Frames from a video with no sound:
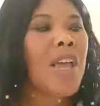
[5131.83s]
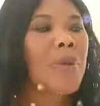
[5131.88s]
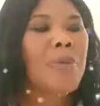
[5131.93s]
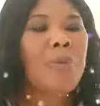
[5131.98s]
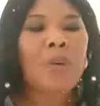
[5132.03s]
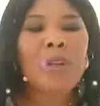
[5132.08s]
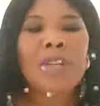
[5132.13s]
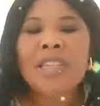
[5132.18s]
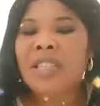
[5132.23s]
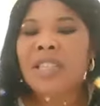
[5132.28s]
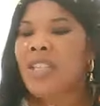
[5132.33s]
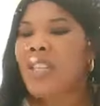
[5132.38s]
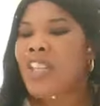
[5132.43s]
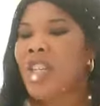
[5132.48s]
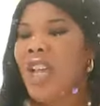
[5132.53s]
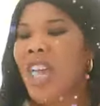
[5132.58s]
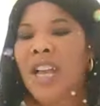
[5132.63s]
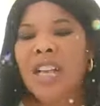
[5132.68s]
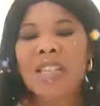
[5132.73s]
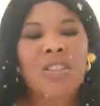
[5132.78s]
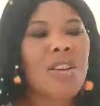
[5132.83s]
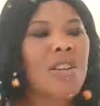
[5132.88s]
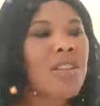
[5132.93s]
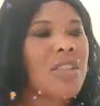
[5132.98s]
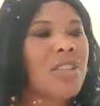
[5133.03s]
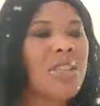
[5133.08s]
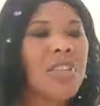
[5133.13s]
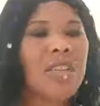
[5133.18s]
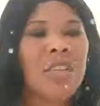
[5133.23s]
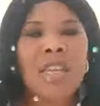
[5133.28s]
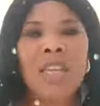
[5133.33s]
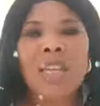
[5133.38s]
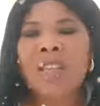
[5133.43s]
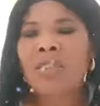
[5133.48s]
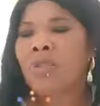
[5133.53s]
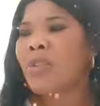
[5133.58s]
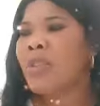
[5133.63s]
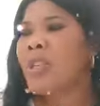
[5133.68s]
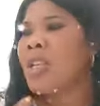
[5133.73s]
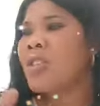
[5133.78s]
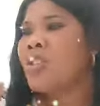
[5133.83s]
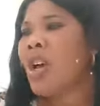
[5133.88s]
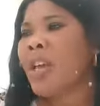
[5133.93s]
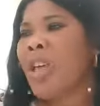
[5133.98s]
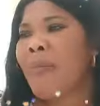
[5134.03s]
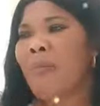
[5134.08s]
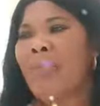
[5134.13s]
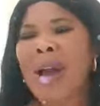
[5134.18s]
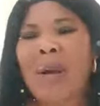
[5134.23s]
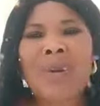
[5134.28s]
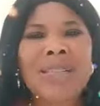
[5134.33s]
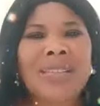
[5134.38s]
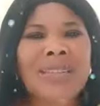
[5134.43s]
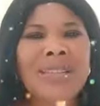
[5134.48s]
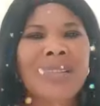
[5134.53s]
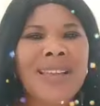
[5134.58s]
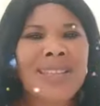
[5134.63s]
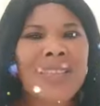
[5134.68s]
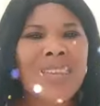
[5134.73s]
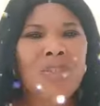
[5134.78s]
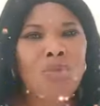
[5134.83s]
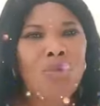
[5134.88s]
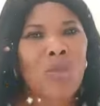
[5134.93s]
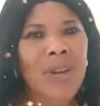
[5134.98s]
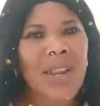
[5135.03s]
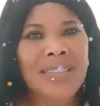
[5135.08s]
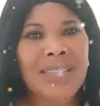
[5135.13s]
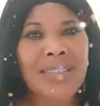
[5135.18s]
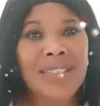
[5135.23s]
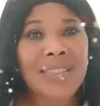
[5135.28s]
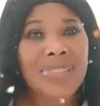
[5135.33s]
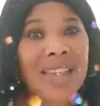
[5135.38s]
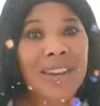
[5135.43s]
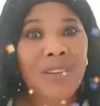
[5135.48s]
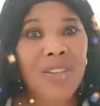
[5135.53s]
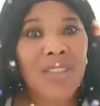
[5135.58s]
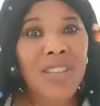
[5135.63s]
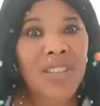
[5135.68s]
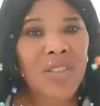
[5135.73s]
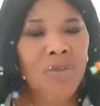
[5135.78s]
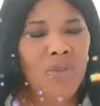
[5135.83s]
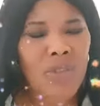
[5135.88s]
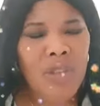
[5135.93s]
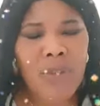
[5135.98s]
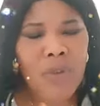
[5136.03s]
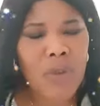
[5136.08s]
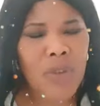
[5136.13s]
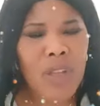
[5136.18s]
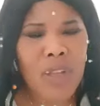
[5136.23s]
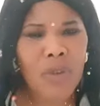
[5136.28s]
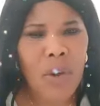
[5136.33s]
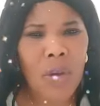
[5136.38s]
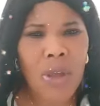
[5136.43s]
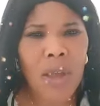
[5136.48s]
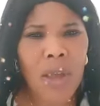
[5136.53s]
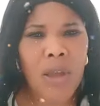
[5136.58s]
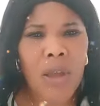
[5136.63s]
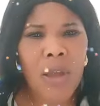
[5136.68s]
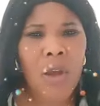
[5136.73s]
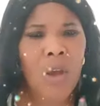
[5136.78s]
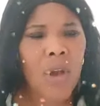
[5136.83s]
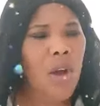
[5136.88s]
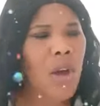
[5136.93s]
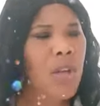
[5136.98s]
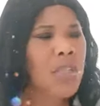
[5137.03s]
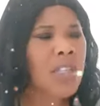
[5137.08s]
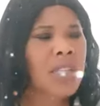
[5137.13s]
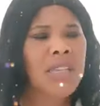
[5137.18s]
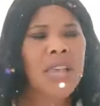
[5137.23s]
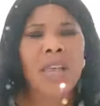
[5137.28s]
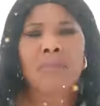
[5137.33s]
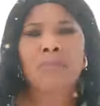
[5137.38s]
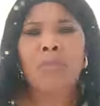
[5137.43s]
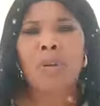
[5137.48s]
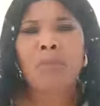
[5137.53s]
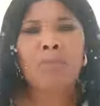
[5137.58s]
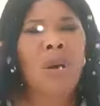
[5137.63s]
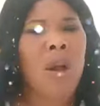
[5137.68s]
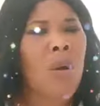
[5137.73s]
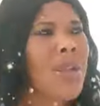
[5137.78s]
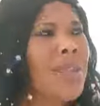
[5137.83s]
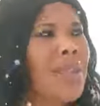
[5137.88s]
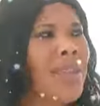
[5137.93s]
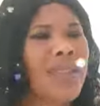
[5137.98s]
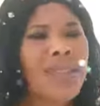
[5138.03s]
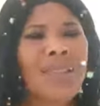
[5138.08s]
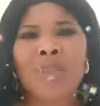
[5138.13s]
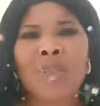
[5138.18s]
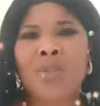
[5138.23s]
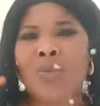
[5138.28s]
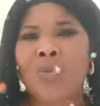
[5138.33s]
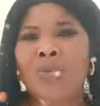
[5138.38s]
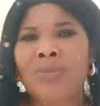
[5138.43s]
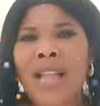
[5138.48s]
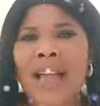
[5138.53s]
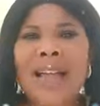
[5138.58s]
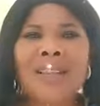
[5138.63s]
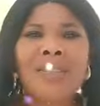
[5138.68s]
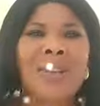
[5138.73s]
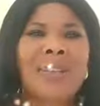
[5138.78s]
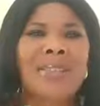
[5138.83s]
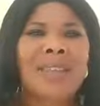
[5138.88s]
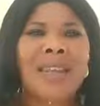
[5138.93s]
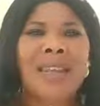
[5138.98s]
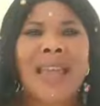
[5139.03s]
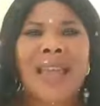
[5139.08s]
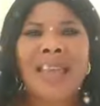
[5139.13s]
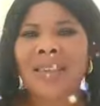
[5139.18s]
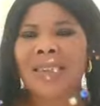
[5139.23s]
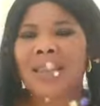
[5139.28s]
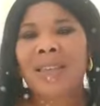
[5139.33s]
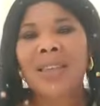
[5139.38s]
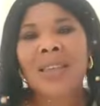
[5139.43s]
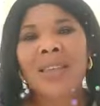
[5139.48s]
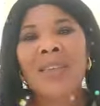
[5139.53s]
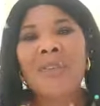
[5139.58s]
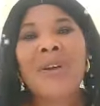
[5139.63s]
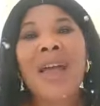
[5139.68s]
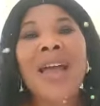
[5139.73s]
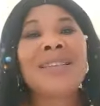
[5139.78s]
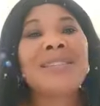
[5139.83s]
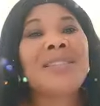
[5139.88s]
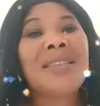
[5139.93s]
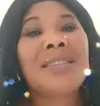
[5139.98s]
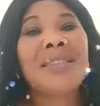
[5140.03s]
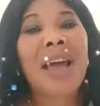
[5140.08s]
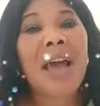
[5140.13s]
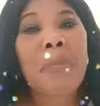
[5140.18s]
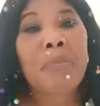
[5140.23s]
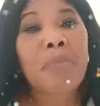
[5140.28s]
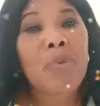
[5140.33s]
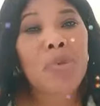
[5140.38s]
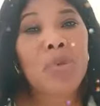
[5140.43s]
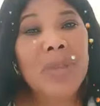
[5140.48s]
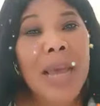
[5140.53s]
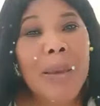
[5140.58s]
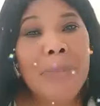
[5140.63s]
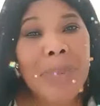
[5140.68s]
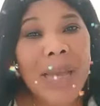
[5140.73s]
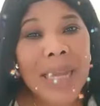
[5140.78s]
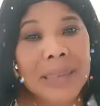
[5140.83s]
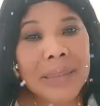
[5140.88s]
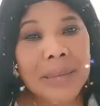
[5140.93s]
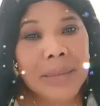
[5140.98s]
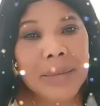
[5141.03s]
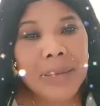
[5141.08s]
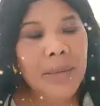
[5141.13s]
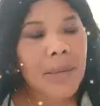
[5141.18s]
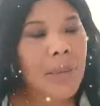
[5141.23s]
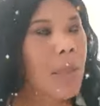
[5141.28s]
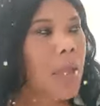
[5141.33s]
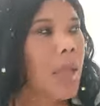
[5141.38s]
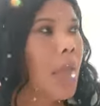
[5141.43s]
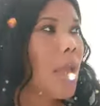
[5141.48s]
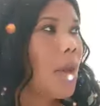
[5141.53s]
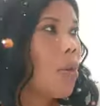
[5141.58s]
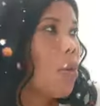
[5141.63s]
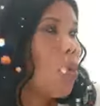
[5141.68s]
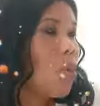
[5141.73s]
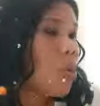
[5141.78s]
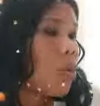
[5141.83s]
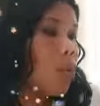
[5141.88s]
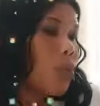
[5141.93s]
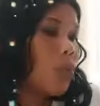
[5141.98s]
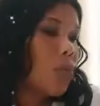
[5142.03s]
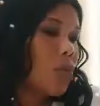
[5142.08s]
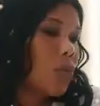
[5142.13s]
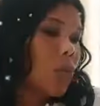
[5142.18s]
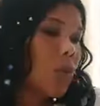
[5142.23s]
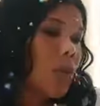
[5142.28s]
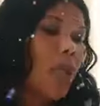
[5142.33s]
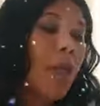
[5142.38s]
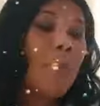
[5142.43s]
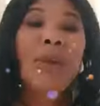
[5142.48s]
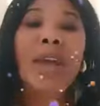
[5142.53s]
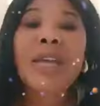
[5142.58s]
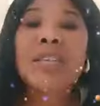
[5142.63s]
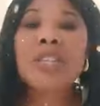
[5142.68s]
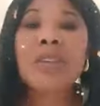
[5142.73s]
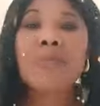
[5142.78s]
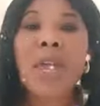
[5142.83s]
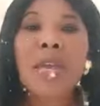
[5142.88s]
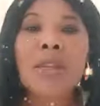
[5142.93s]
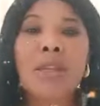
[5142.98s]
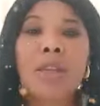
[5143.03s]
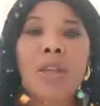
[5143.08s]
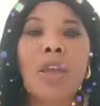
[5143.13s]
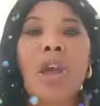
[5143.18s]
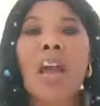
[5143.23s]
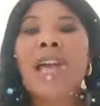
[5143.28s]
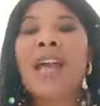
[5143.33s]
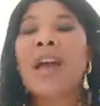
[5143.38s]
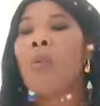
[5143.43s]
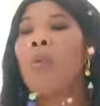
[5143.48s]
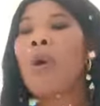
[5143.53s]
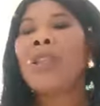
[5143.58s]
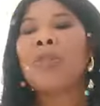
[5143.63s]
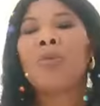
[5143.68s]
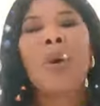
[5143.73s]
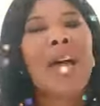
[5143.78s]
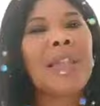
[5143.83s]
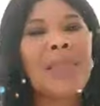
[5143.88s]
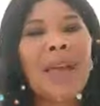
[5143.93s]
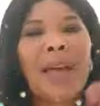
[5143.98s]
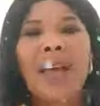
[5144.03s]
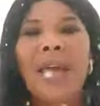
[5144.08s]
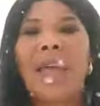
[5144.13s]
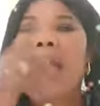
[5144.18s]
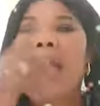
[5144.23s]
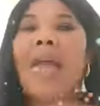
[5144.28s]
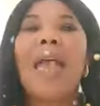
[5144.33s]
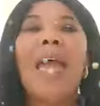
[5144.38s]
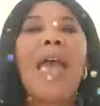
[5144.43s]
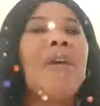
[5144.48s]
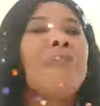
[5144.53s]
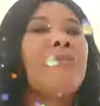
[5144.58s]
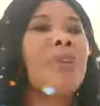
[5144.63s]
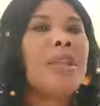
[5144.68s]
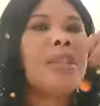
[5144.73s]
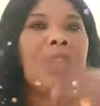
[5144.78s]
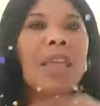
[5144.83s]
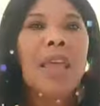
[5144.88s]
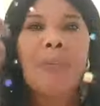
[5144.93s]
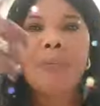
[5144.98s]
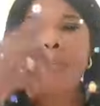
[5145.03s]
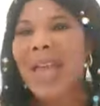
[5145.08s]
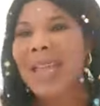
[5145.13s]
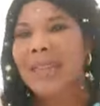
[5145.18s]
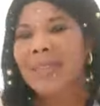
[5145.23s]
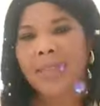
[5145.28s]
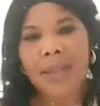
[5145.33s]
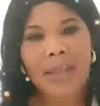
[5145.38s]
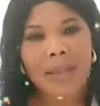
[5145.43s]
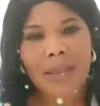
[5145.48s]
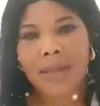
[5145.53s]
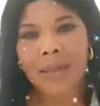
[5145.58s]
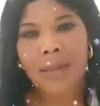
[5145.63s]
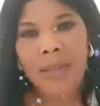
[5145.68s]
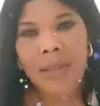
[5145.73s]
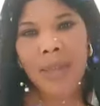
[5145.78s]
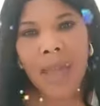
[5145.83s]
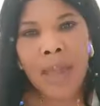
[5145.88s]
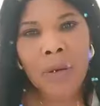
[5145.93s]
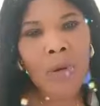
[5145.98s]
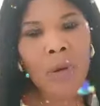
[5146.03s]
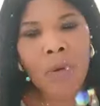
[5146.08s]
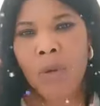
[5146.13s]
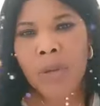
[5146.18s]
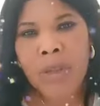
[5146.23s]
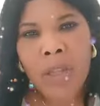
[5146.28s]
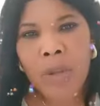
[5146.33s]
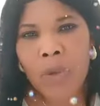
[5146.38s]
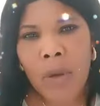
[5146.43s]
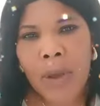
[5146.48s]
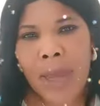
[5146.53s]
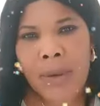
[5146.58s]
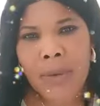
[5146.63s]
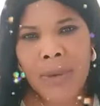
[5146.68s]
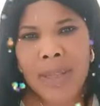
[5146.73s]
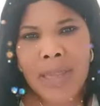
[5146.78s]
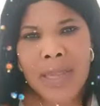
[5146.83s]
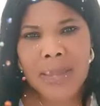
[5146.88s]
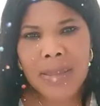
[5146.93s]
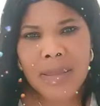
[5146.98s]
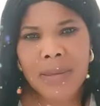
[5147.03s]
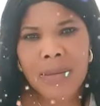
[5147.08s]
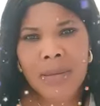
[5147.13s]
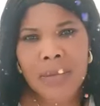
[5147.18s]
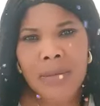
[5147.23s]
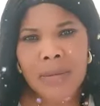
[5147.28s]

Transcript: politician, something, to they talk about what it they do. Now, see, I know they do the talk, all this boy, what they do. I just they like, if I sit down, put her back. Hey, oh. A page many, I have what do attack every day by day. I know when they talk another thing.